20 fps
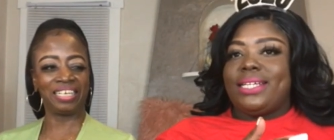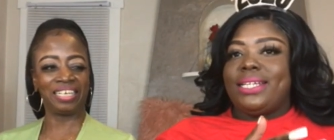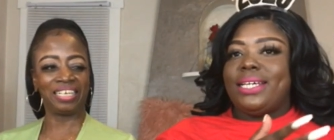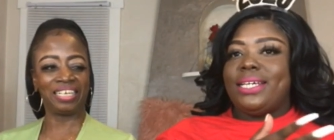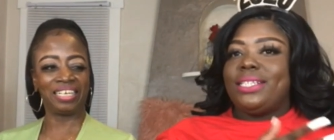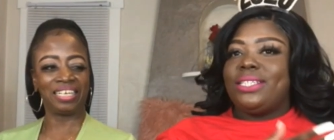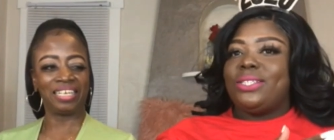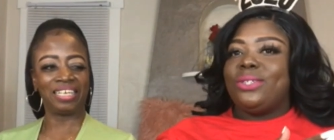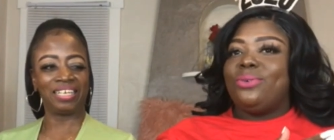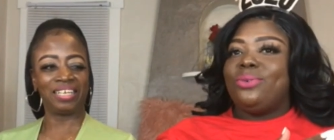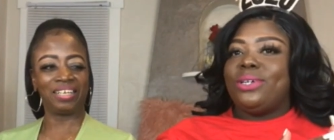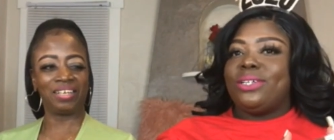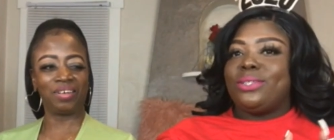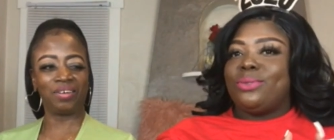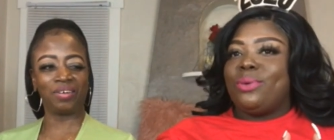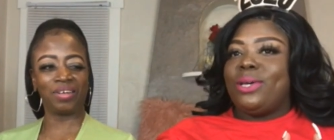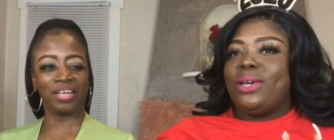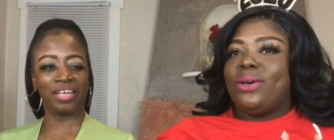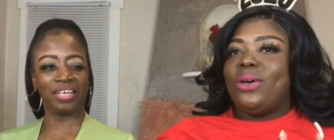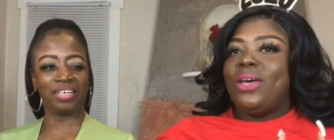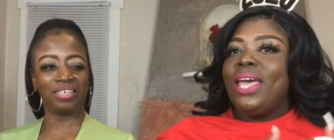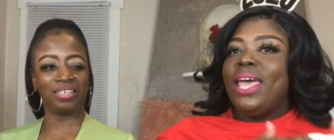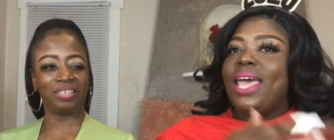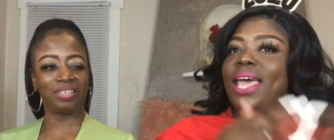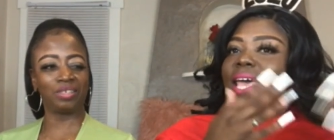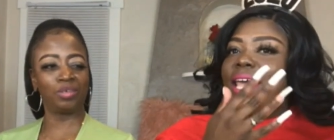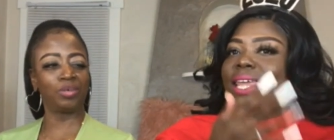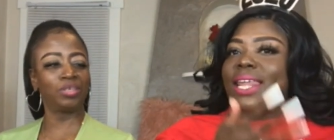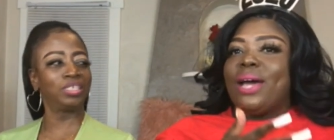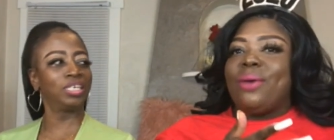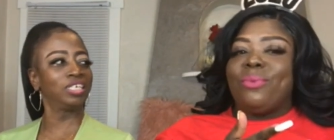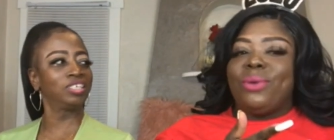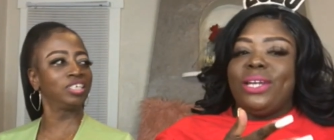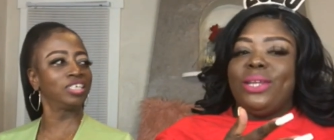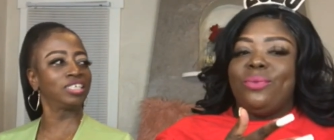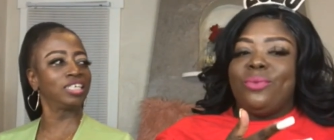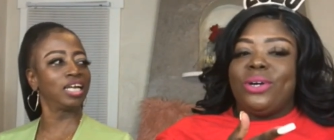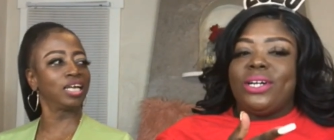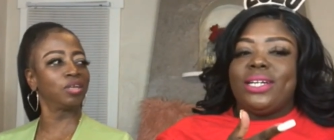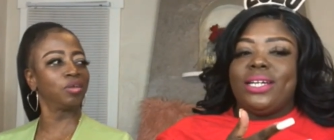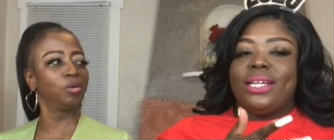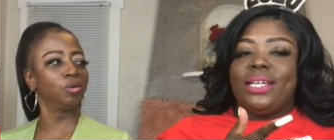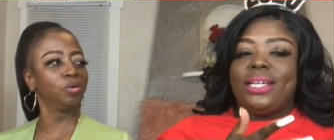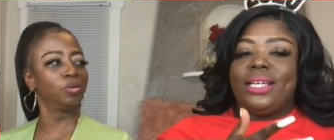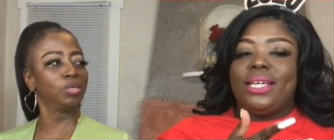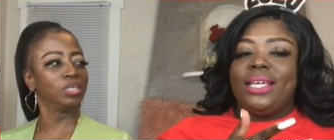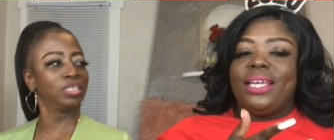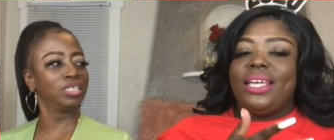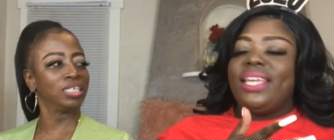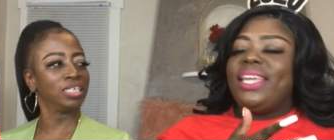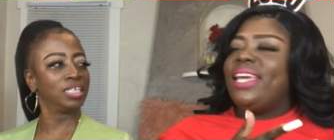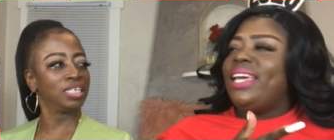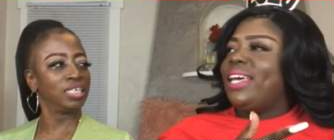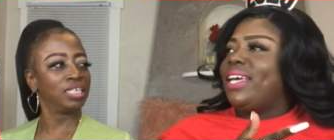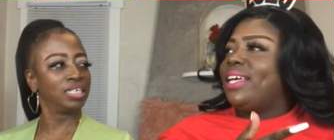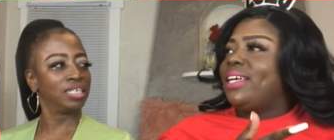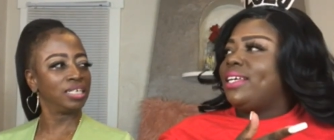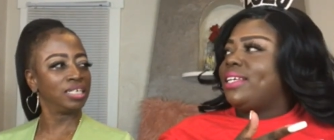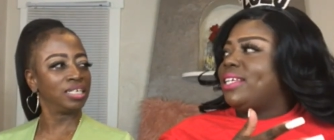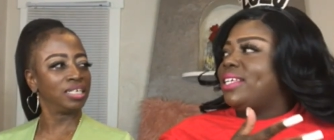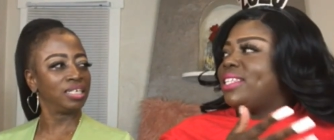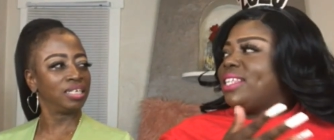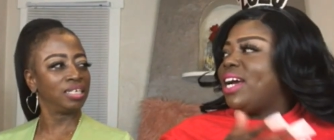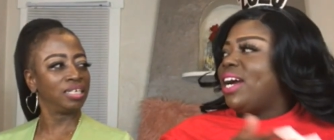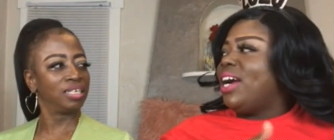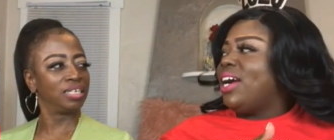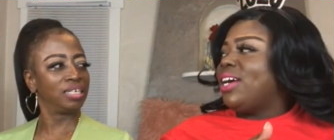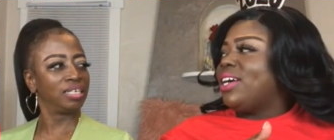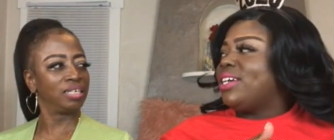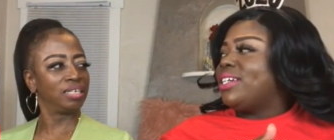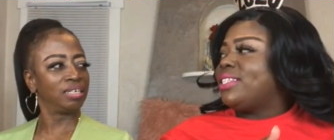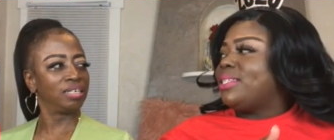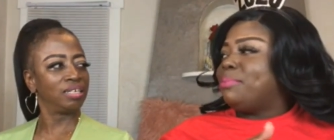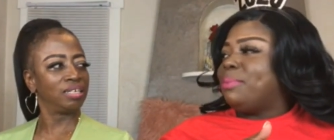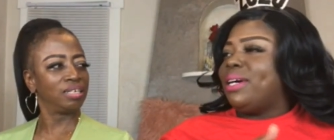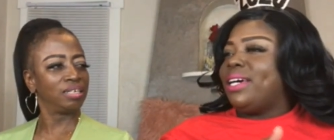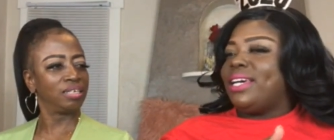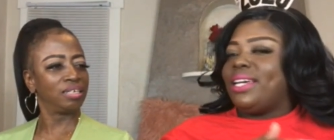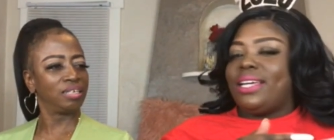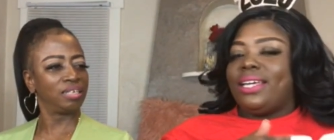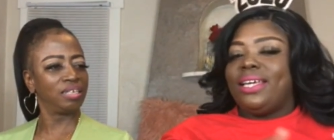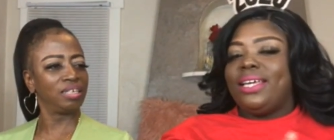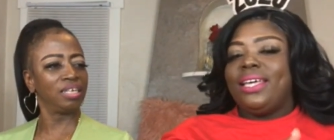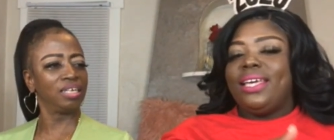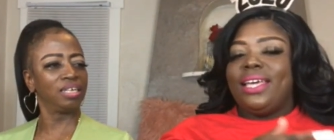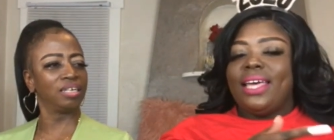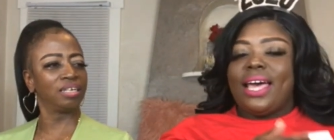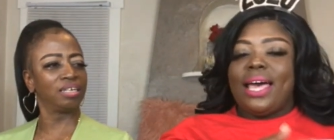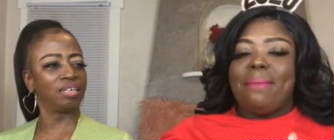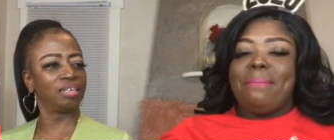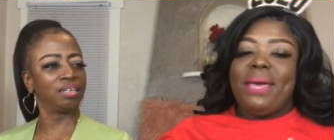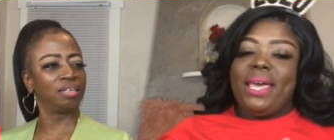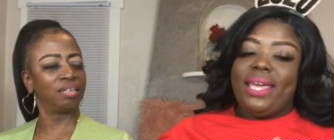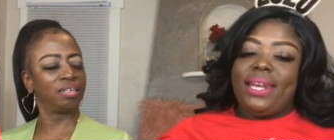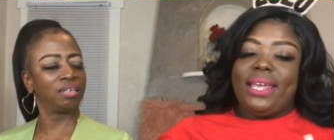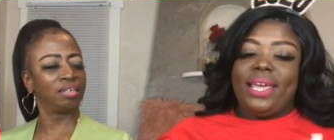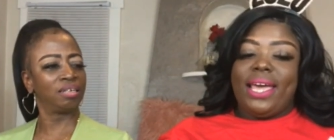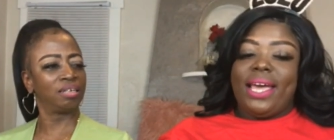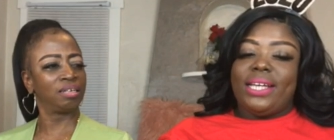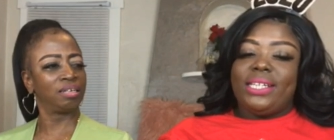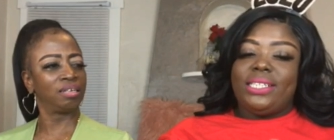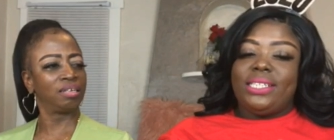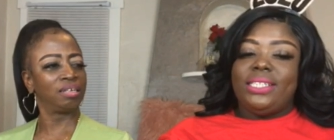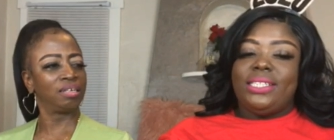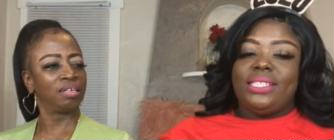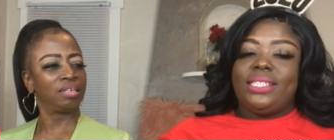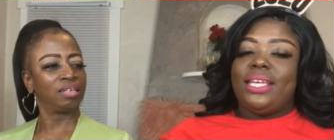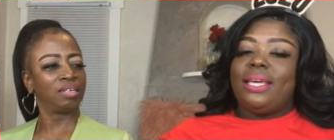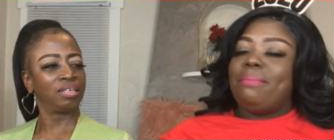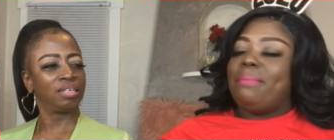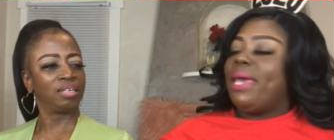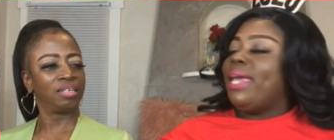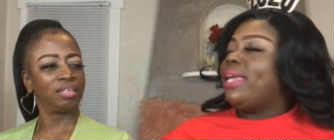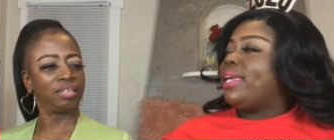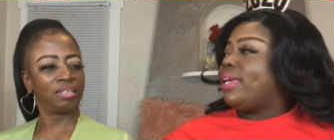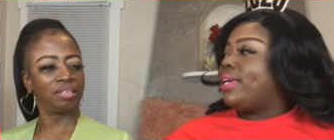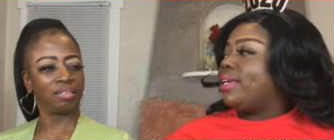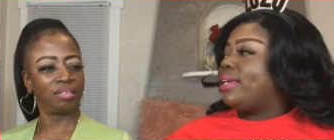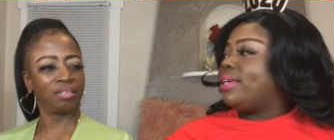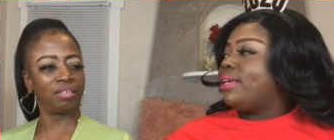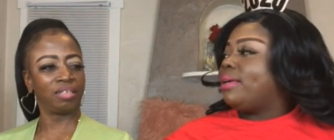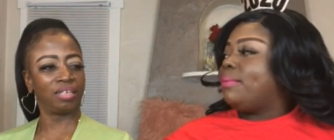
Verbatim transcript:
Speaker 1: it tastes too as well. So and I really wanted, like yours. Yeah, it's hers, but yeah. I made it how she said make it.